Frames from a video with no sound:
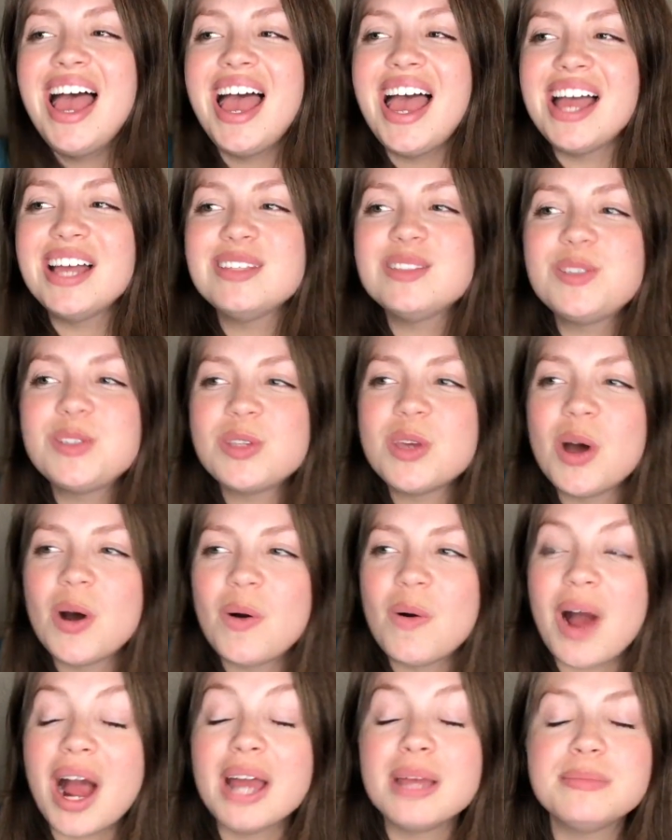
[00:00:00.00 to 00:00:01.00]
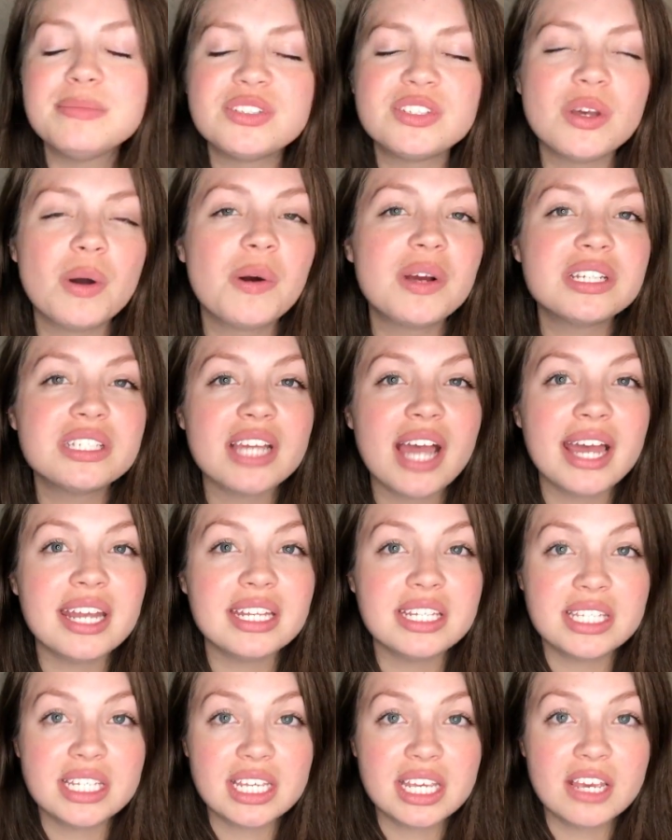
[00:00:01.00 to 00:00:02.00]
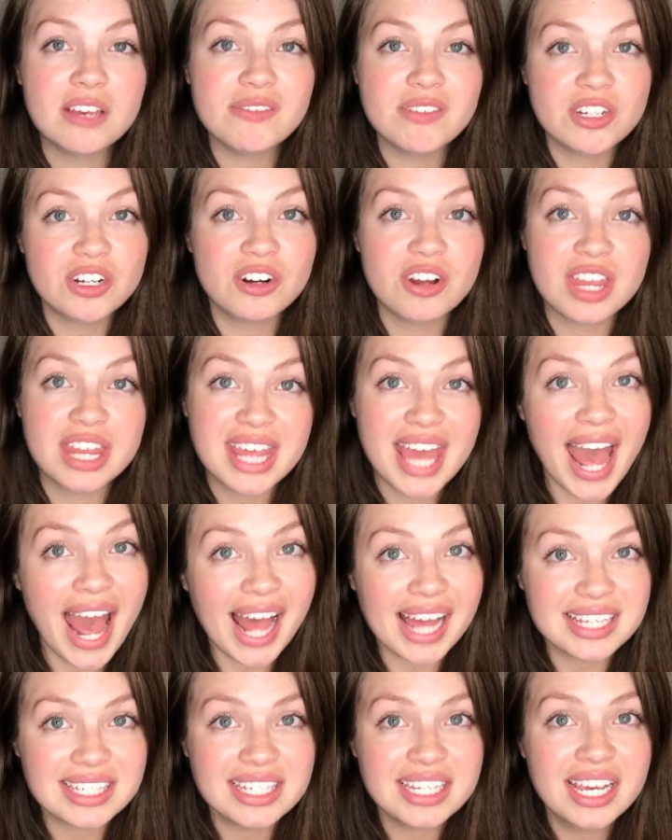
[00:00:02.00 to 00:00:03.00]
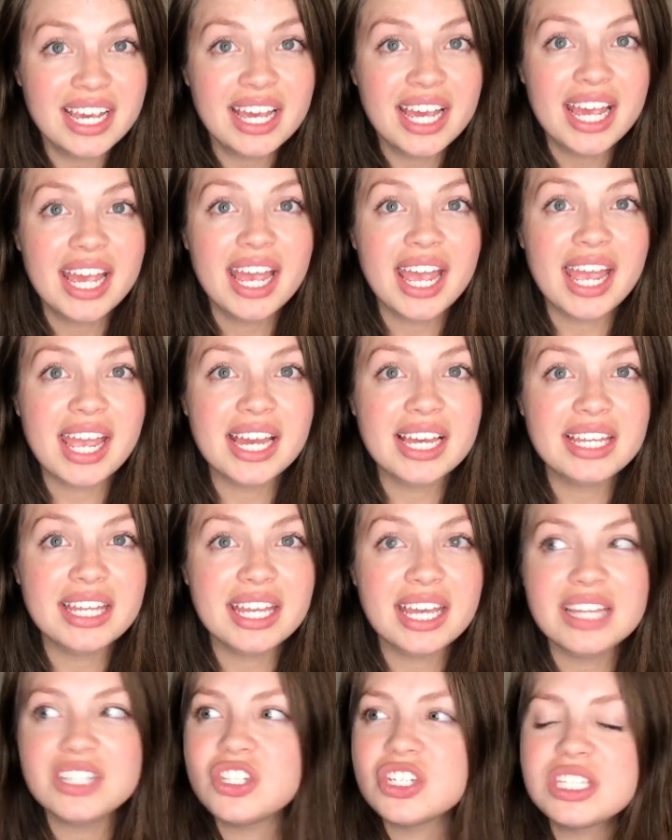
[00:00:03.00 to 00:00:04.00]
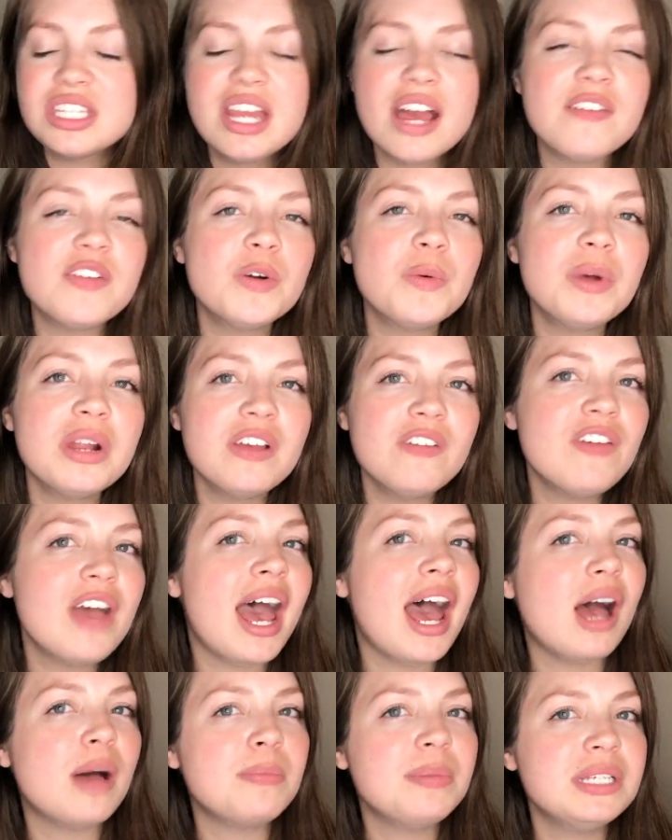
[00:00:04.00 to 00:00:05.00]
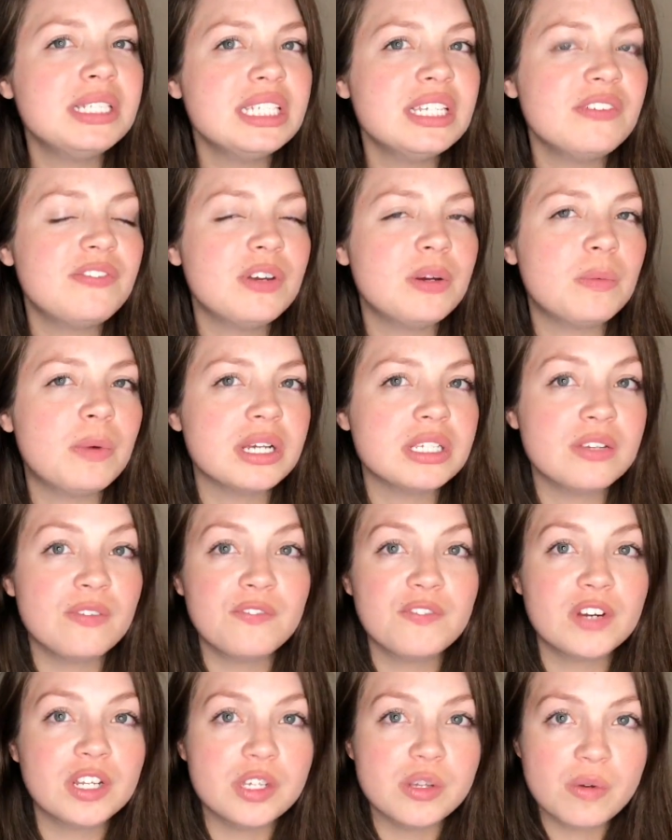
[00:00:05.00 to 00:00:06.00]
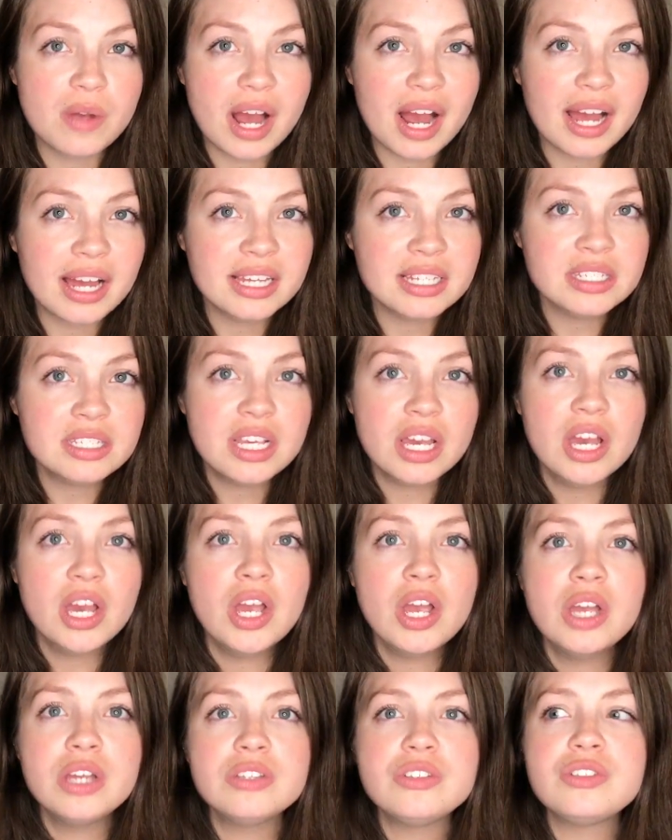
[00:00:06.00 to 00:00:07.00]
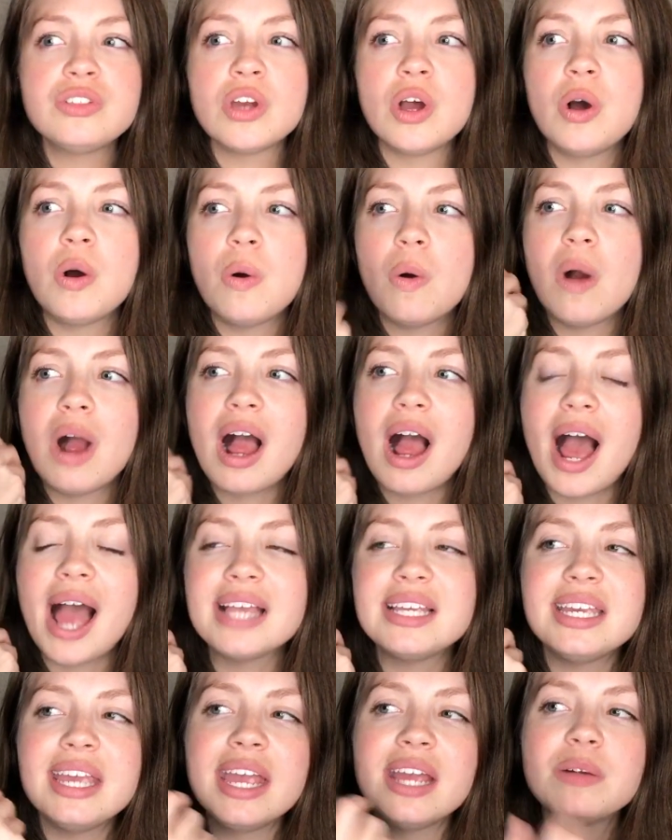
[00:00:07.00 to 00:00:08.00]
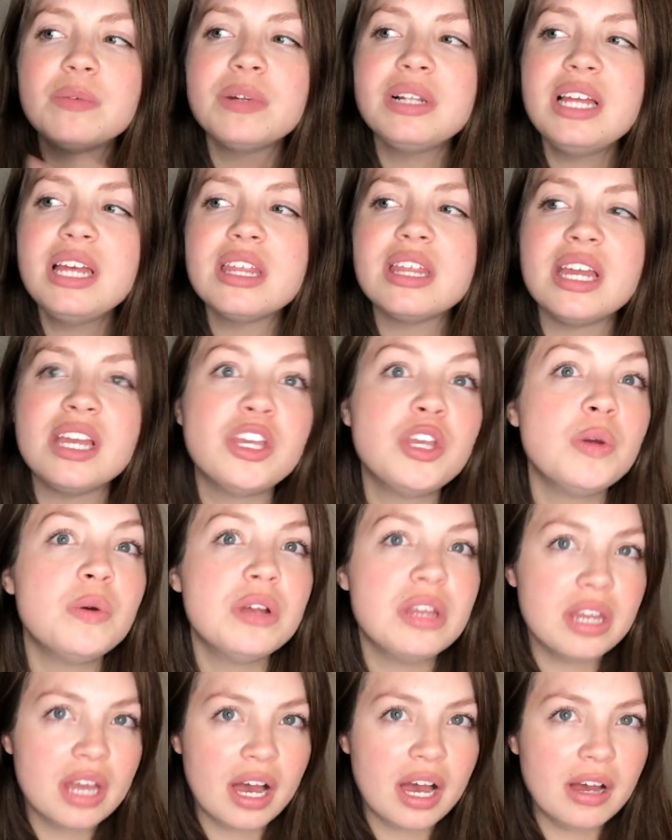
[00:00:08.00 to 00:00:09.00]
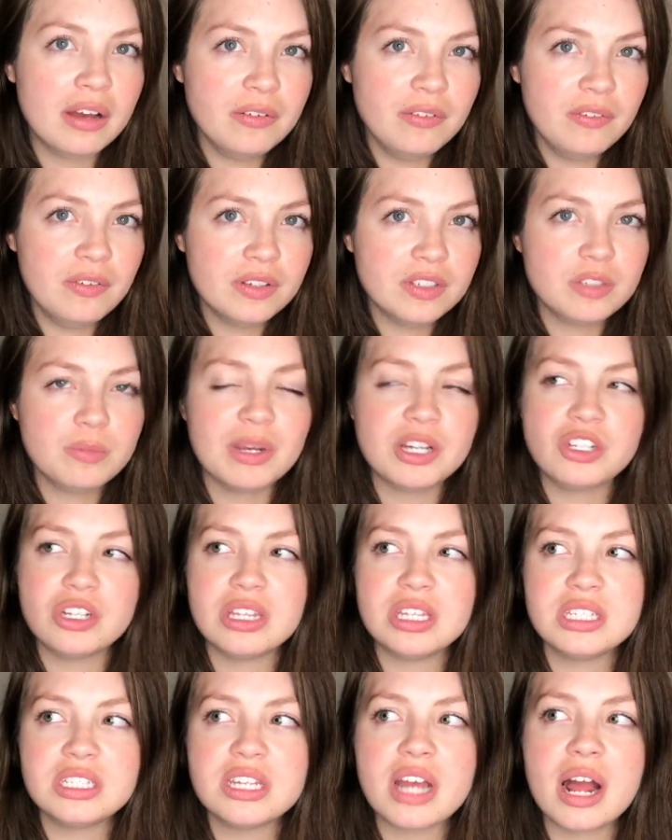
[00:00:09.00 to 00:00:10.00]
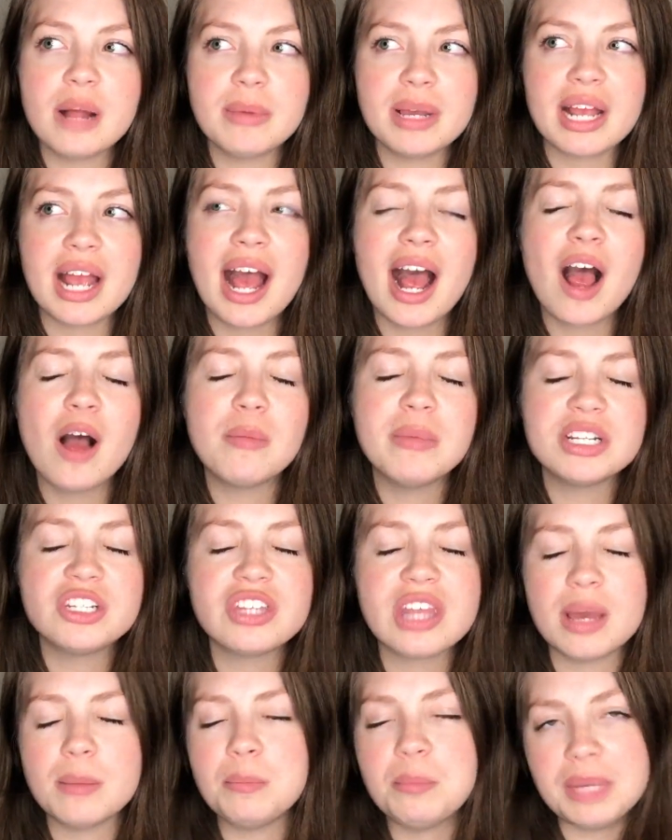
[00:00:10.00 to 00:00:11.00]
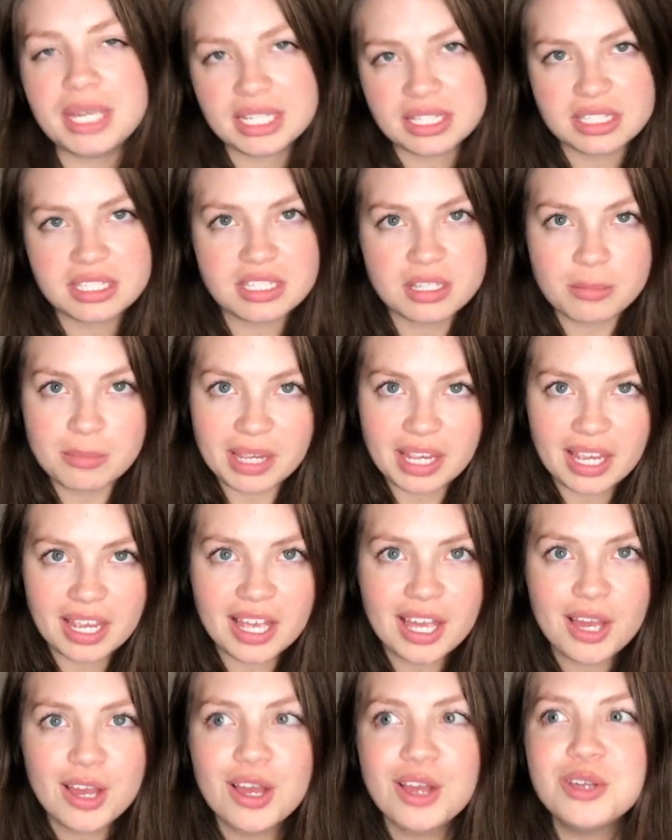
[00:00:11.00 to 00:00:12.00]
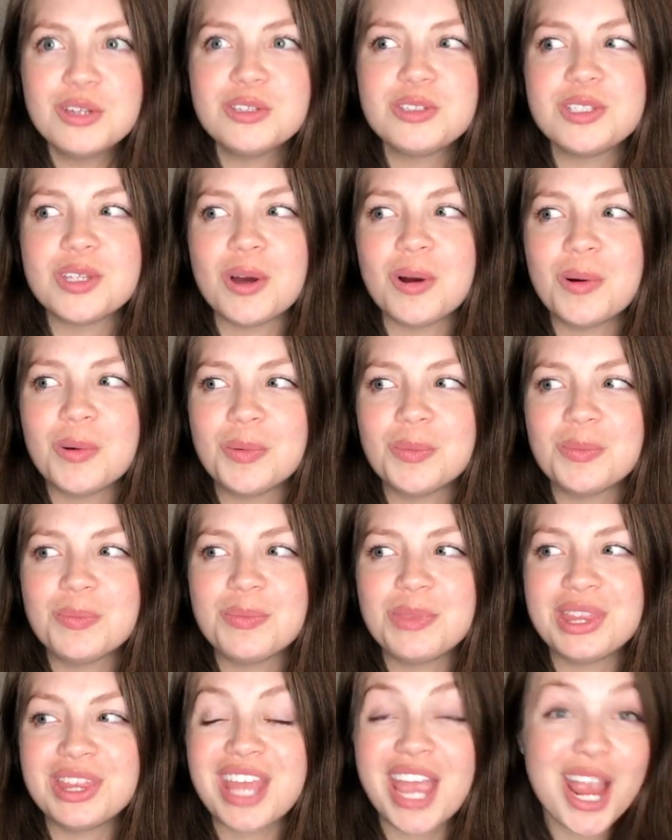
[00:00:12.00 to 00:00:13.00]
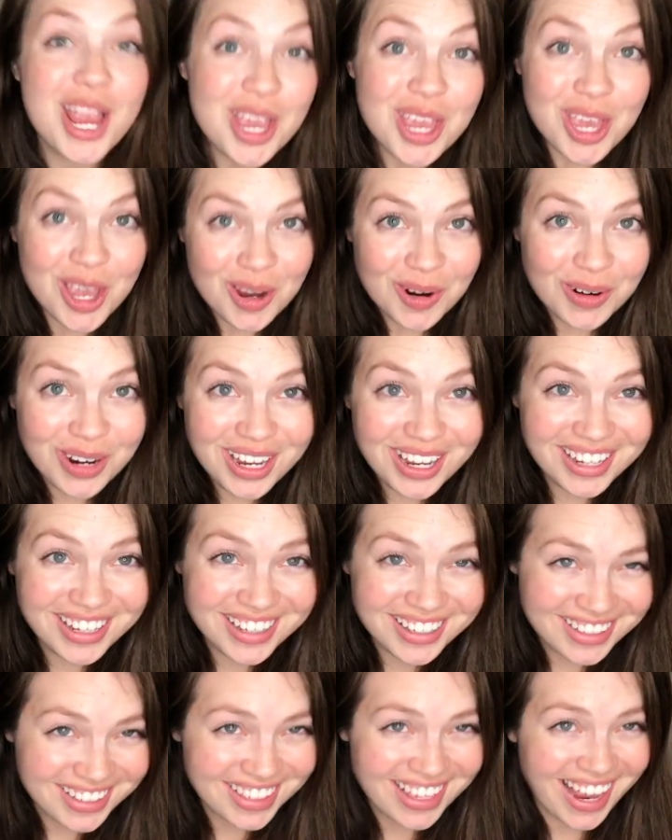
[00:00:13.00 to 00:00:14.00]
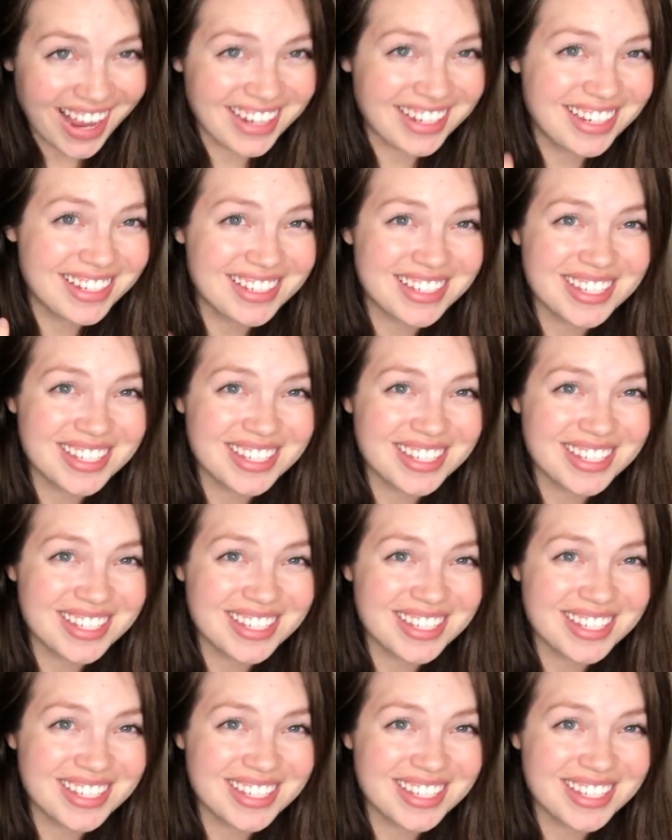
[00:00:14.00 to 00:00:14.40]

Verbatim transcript: And so I'm so excited to gift her that. And it just never would have happened if it wasn't for you guys. So I can't really thank you enough, especially in this time, like how much that means to me. So thank you. I need to